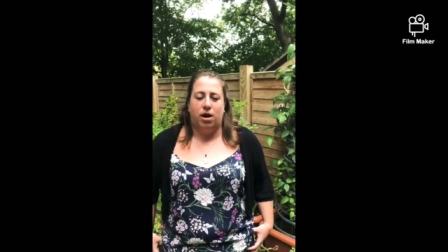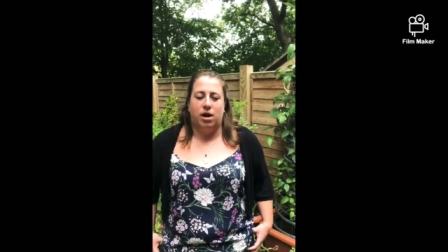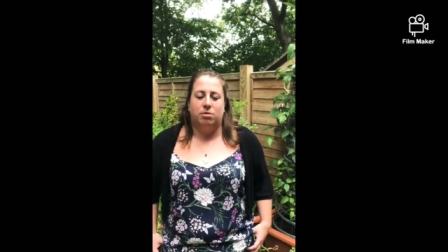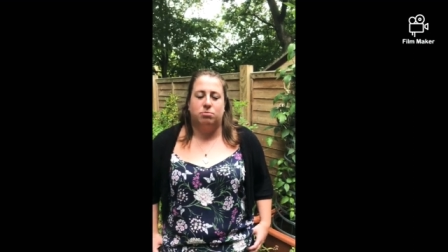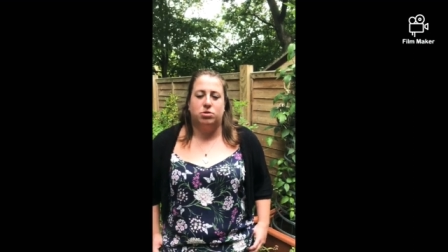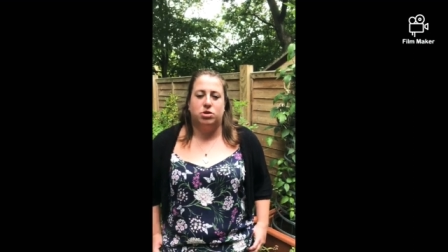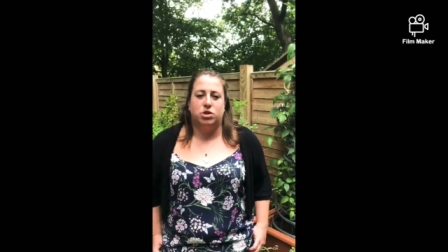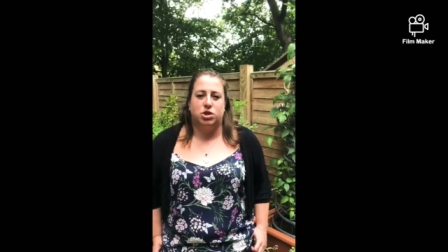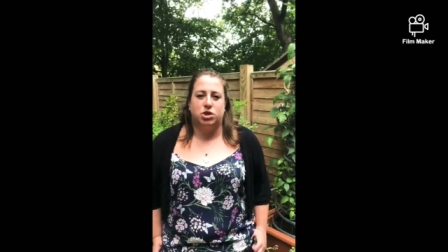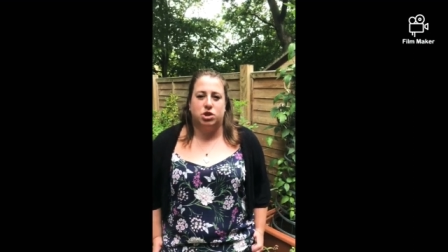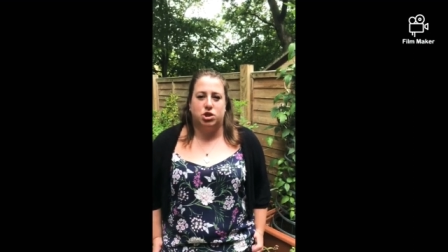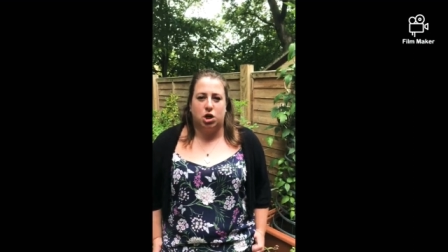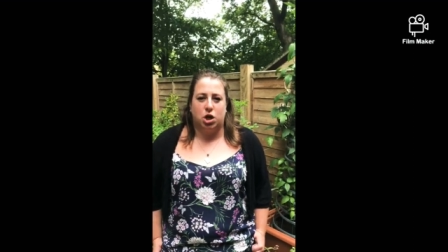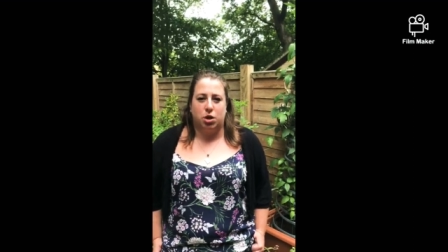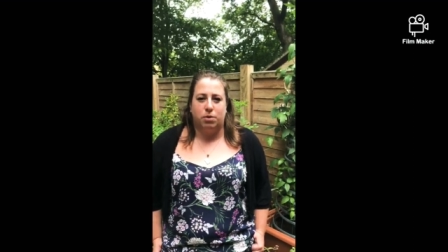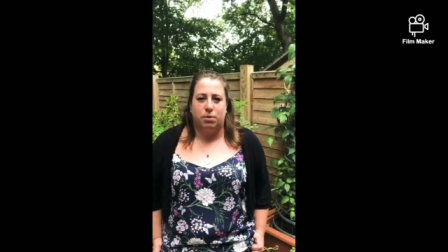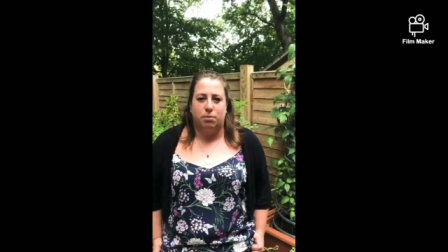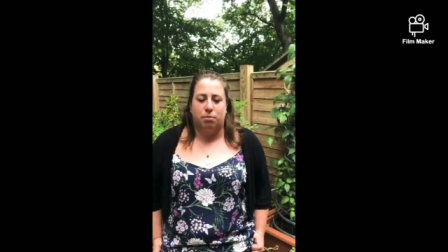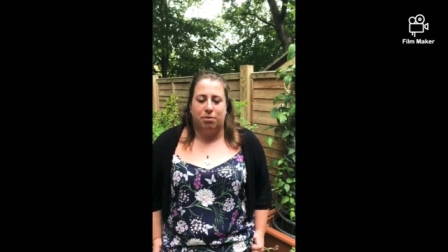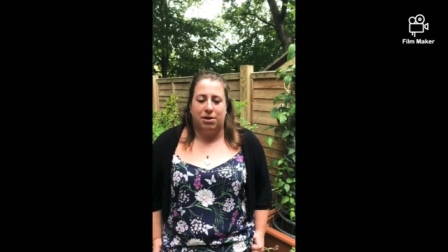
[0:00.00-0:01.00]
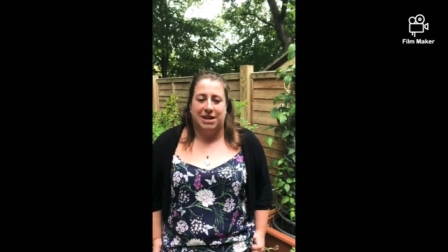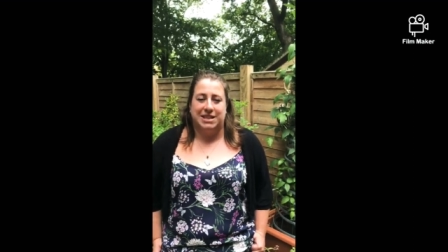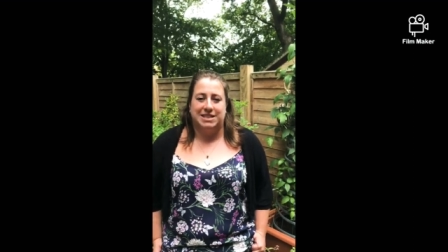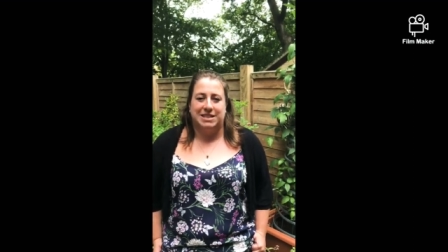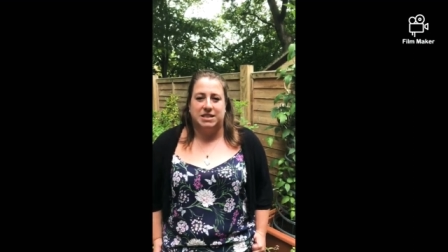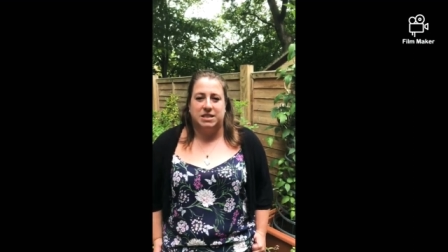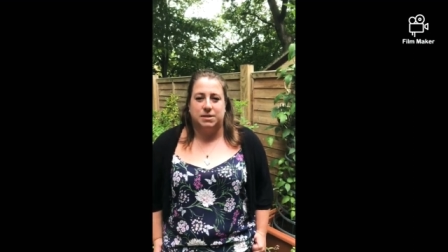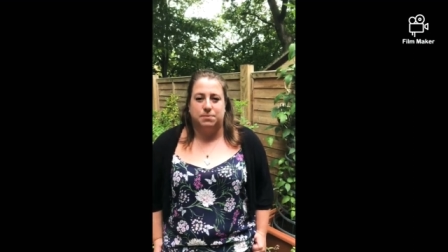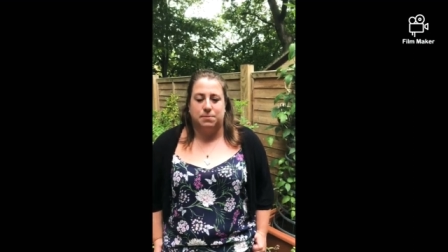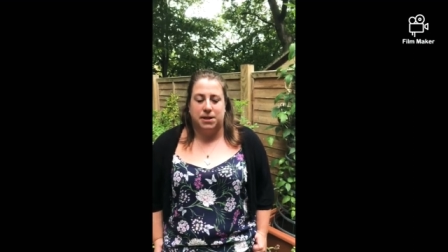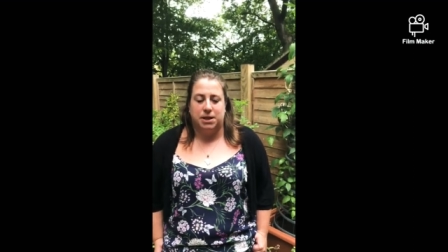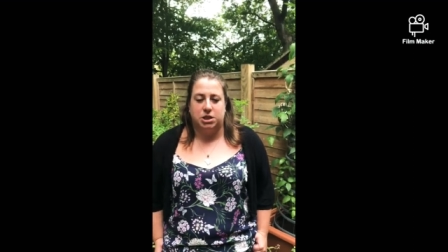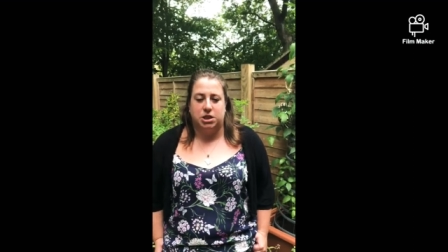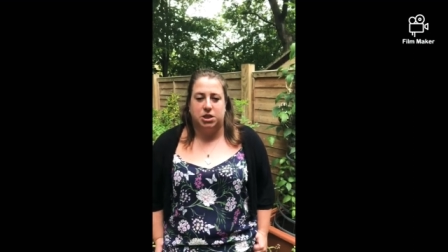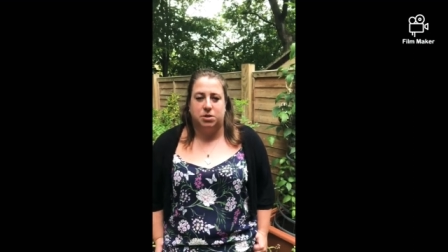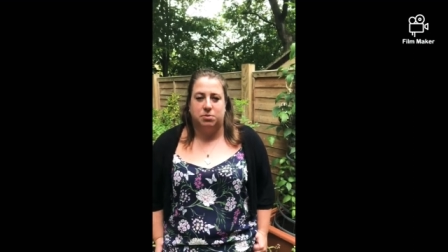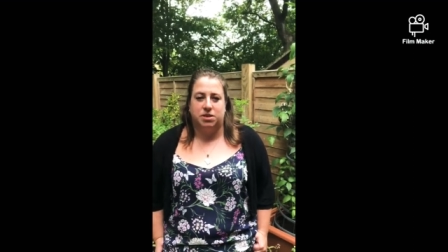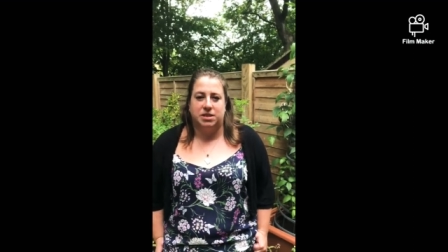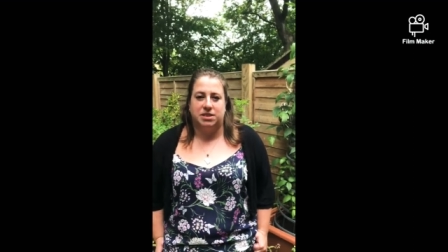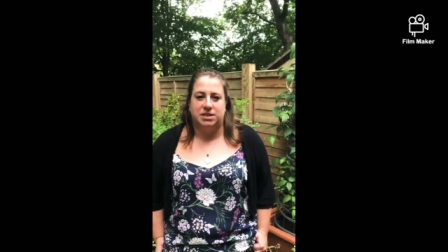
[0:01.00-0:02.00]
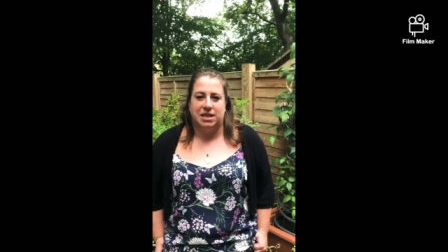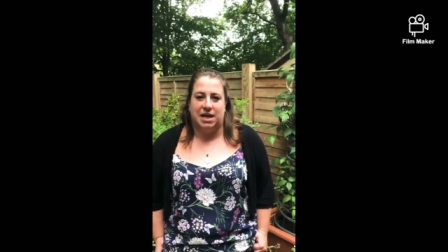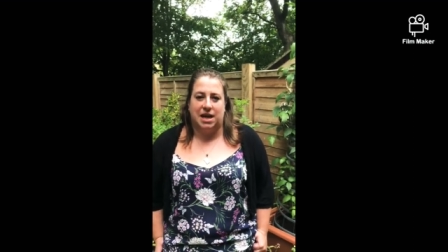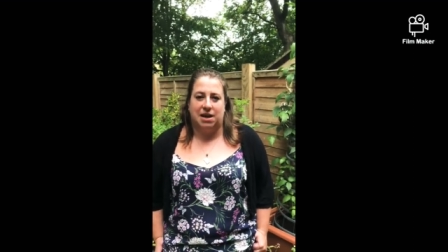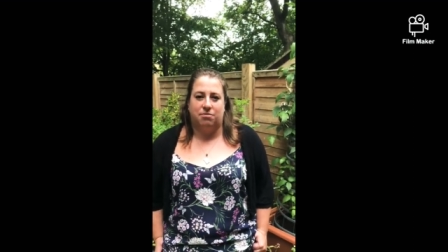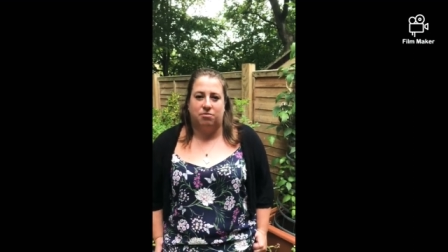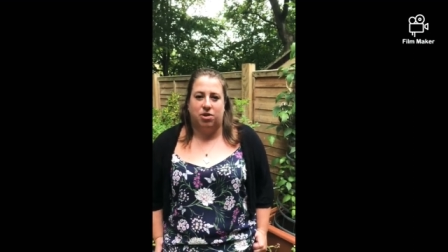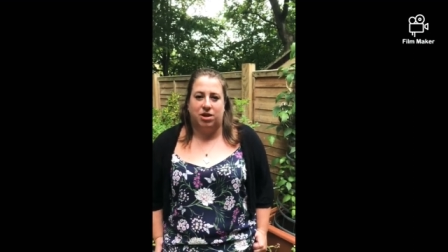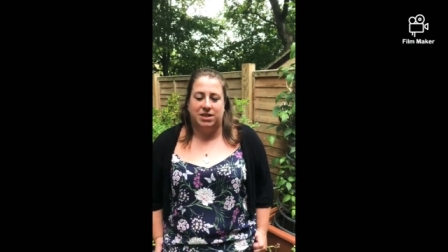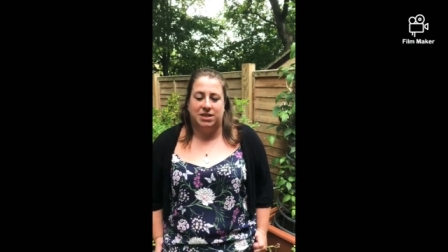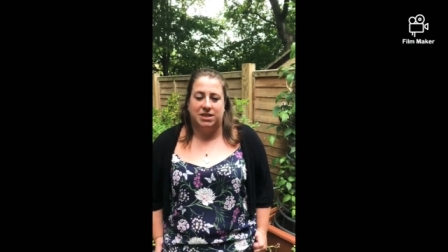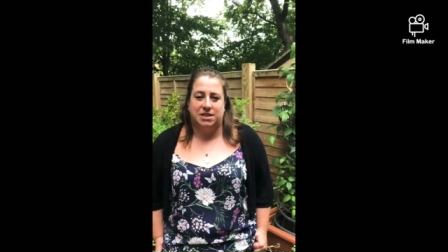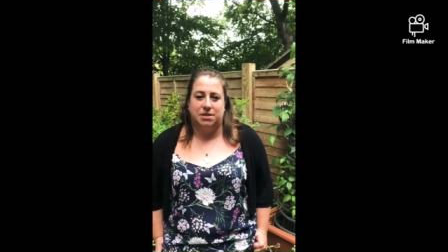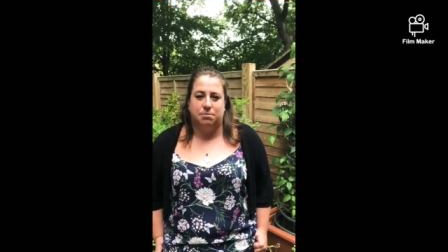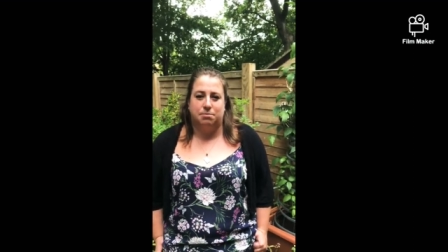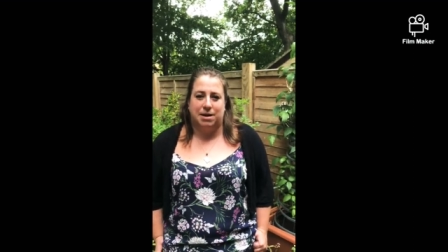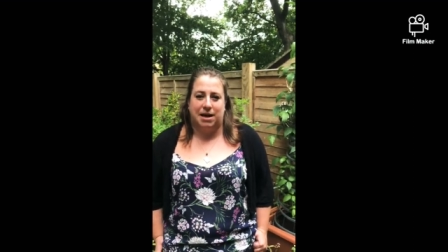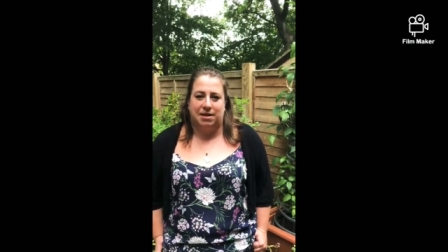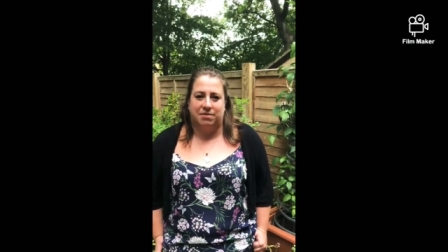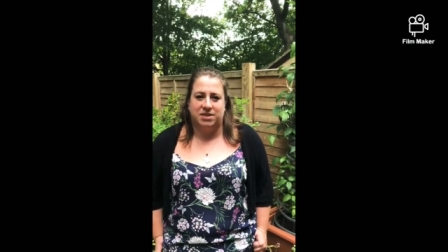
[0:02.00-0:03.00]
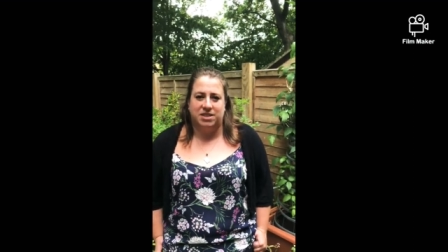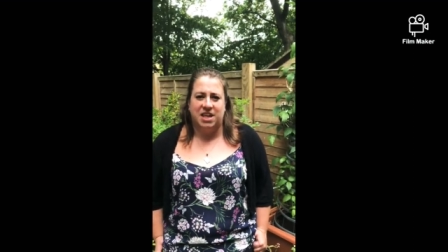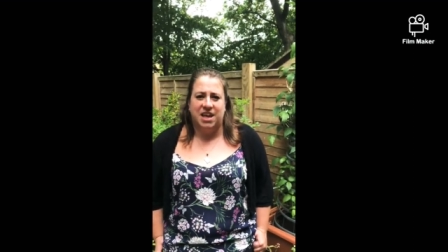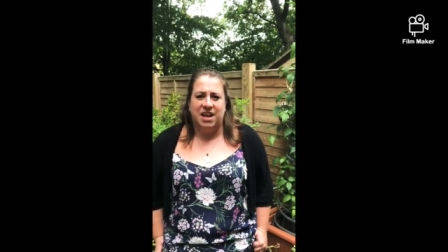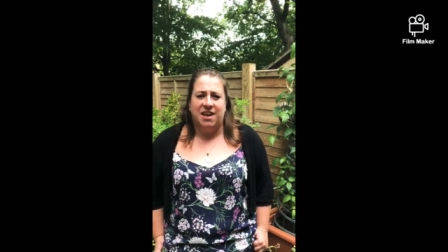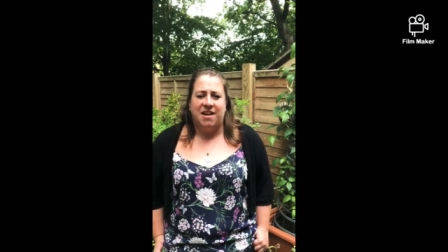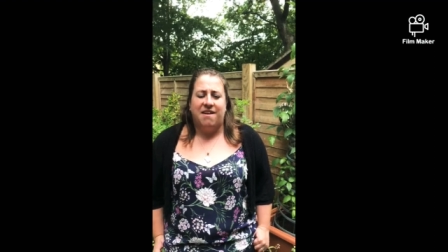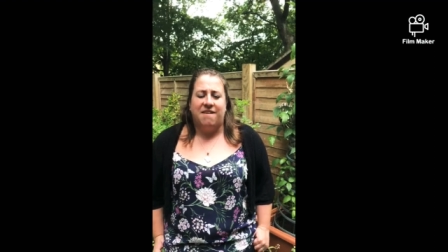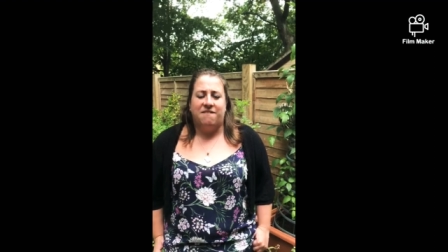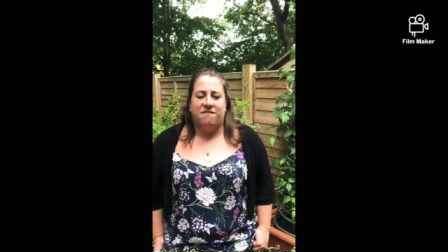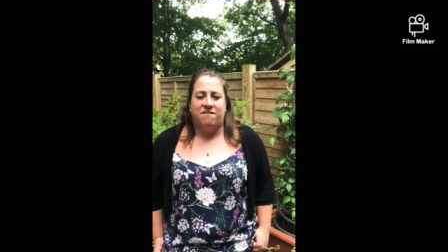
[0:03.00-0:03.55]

I am so impressed, especially with his handwriting and maths.